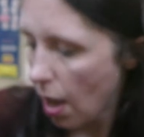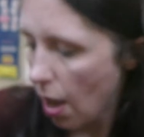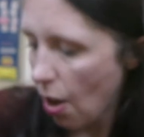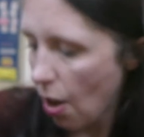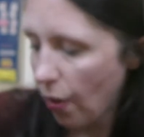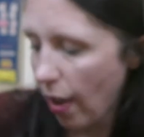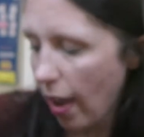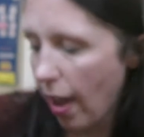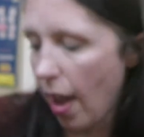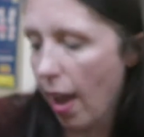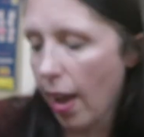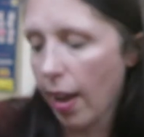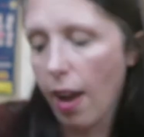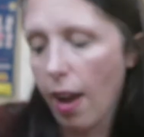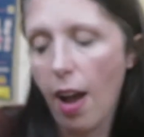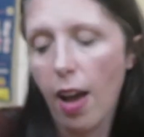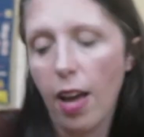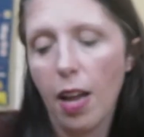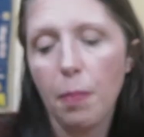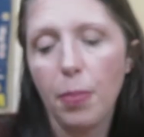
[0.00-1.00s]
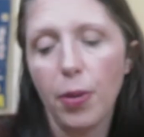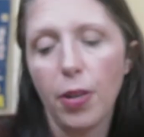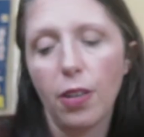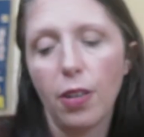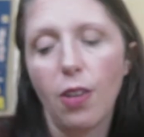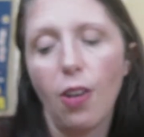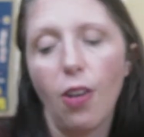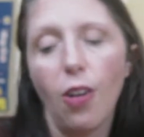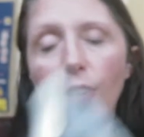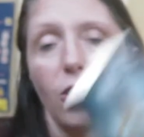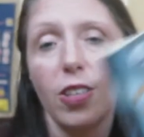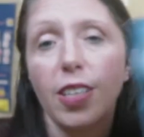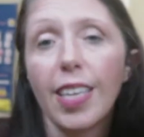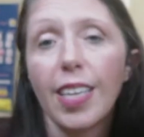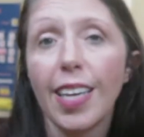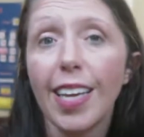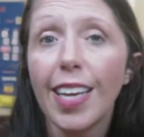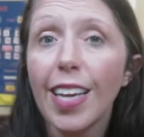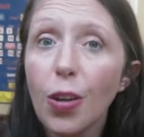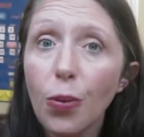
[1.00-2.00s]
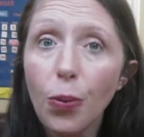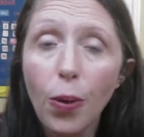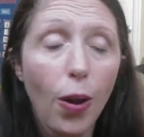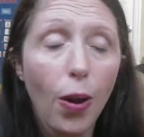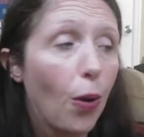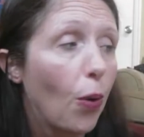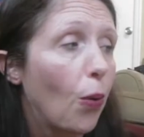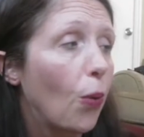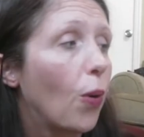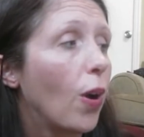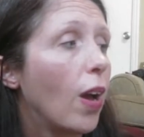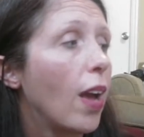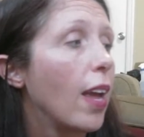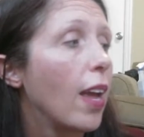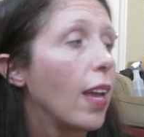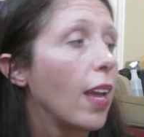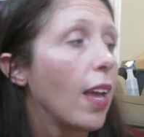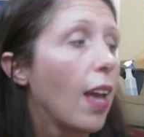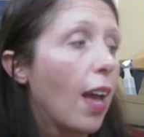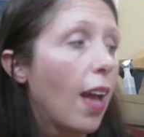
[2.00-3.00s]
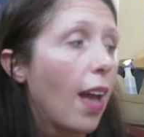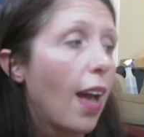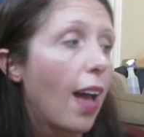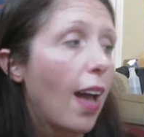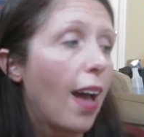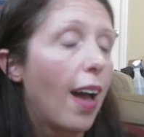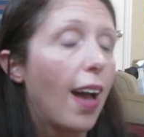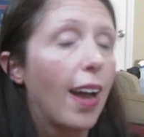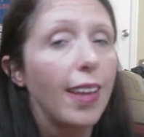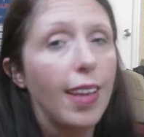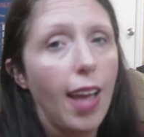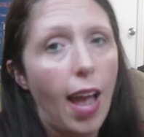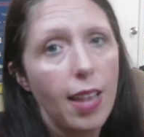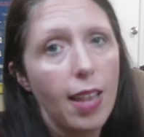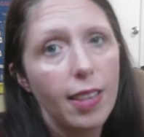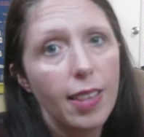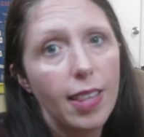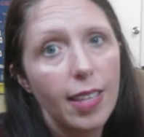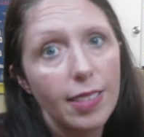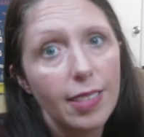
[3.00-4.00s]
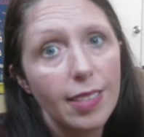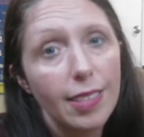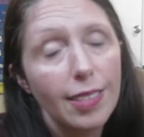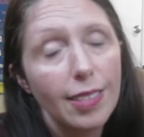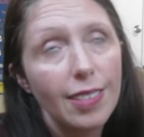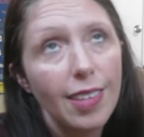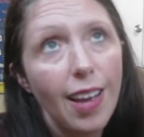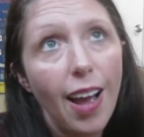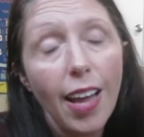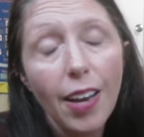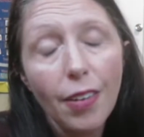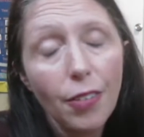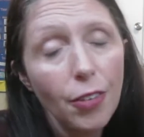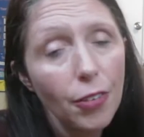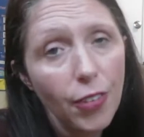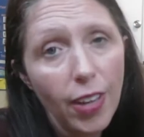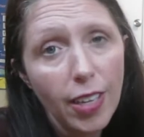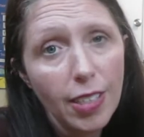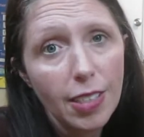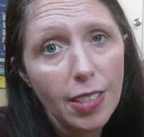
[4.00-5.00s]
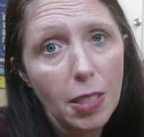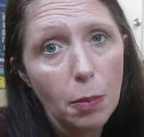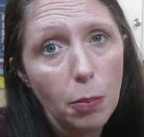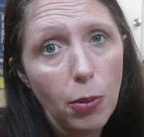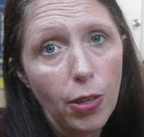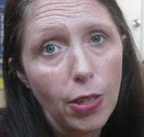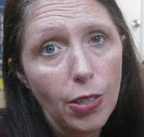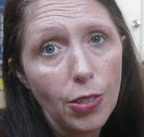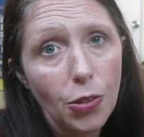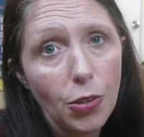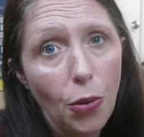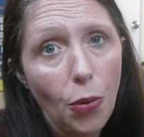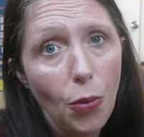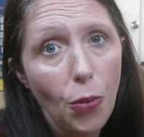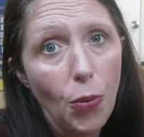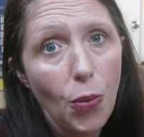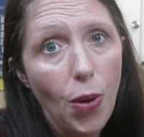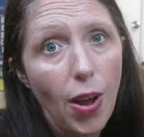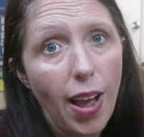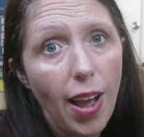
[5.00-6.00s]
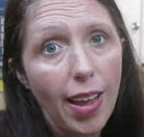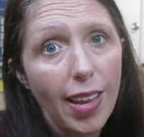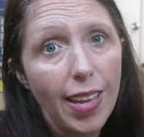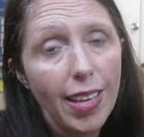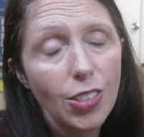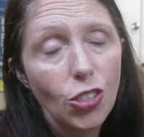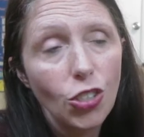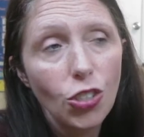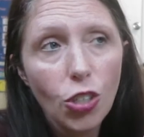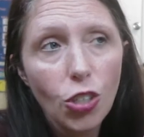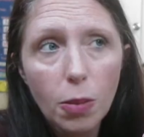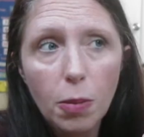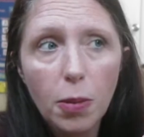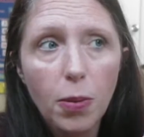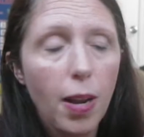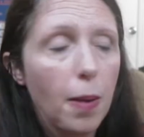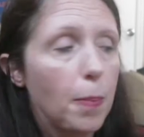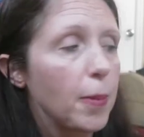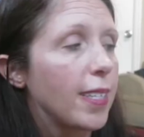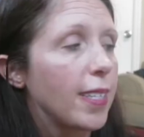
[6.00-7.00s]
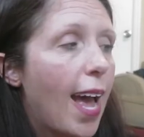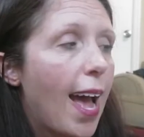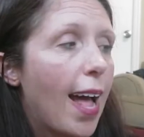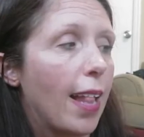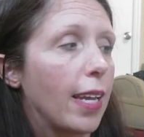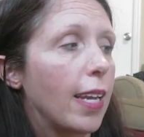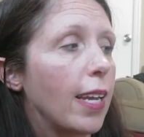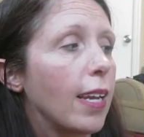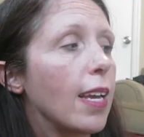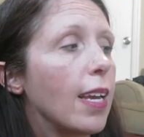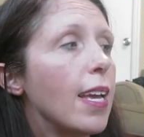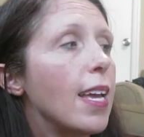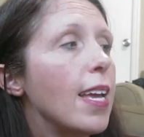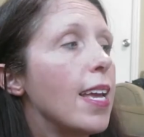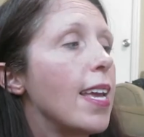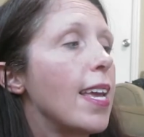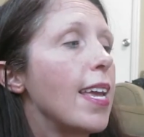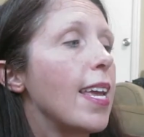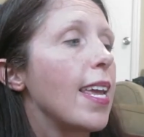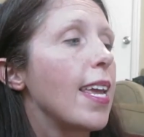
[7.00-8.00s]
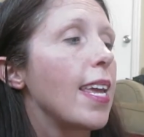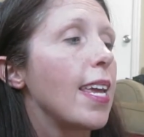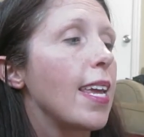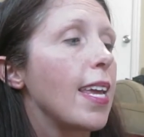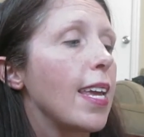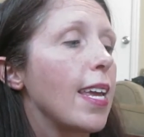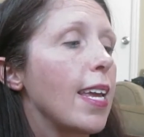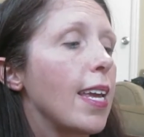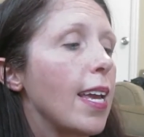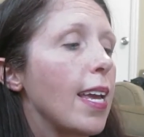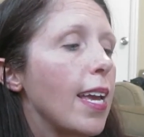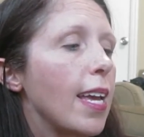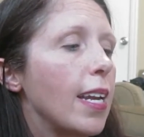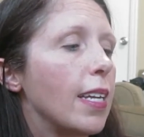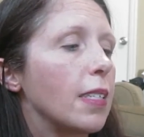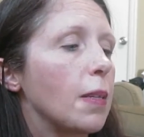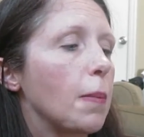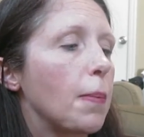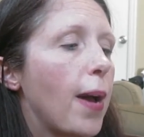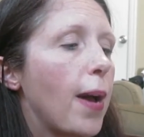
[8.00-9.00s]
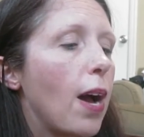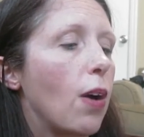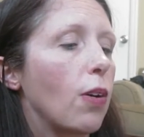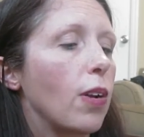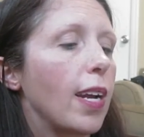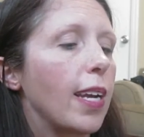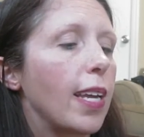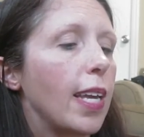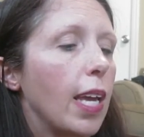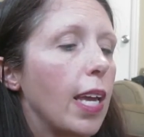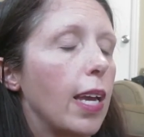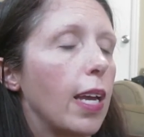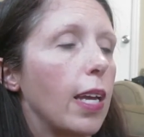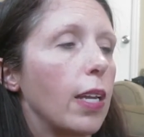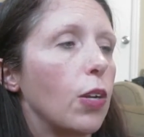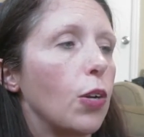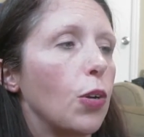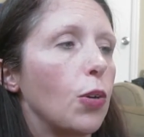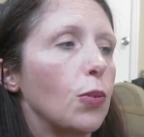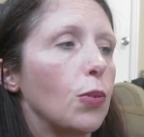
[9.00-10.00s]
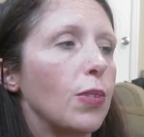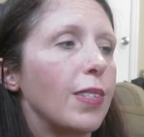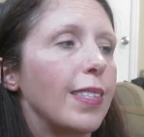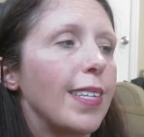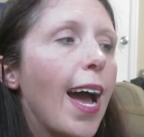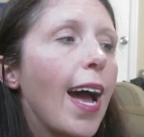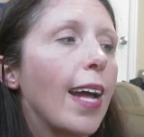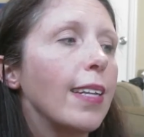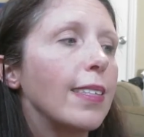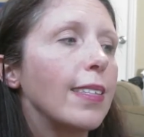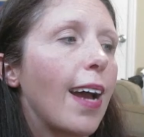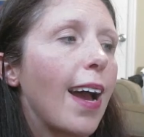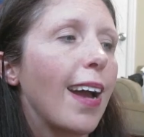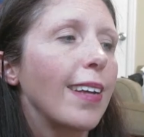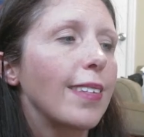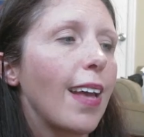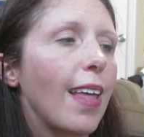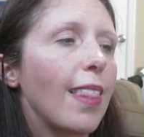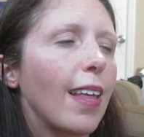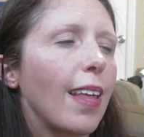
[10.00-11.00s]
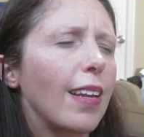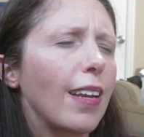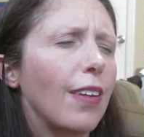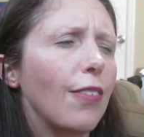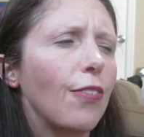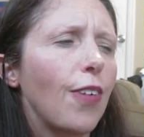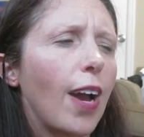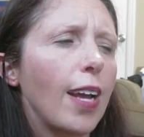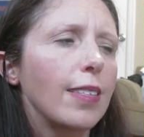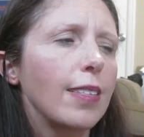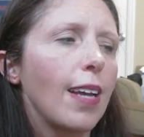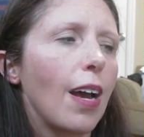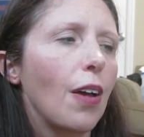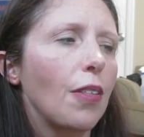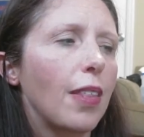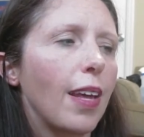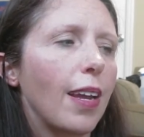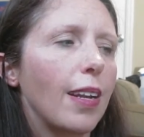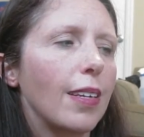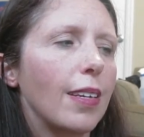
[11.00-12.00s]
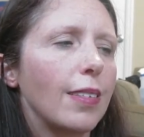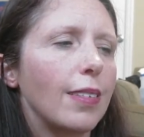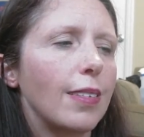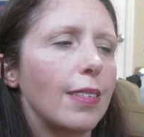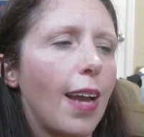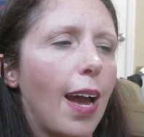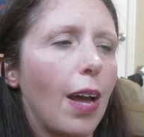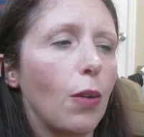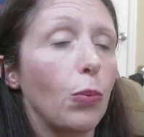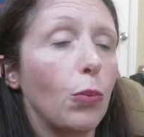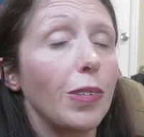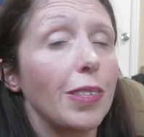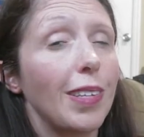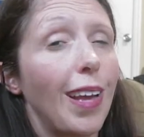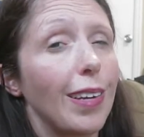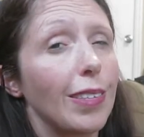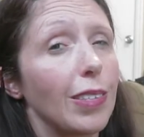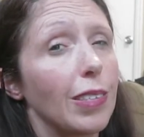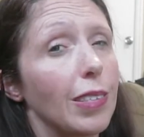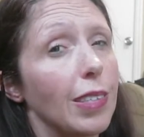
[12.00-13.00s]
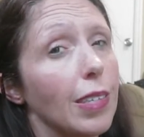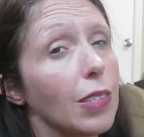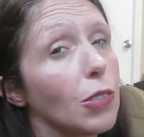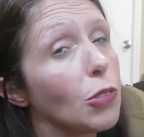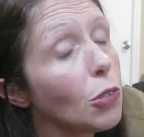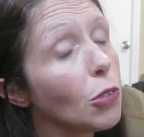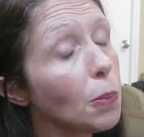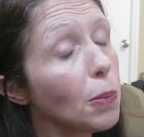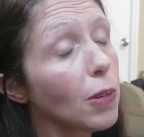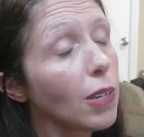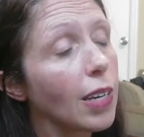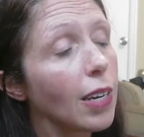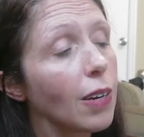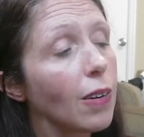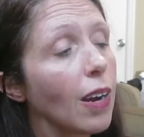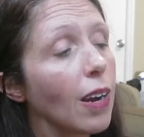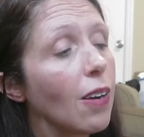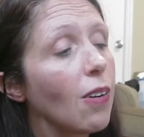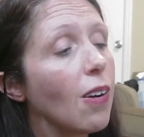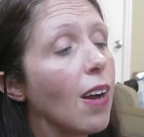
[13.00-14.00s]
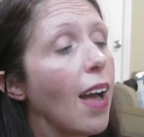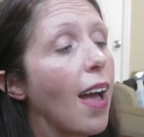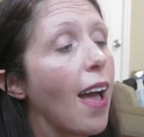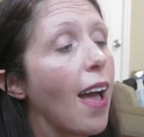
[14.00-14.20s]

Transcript: Okay, I got a book called Hero. Again, this is kind of a fantasy book, so it should be right up his alley. It is about a kid whose dad dies, and then he finds out that his dad was actually a superhero,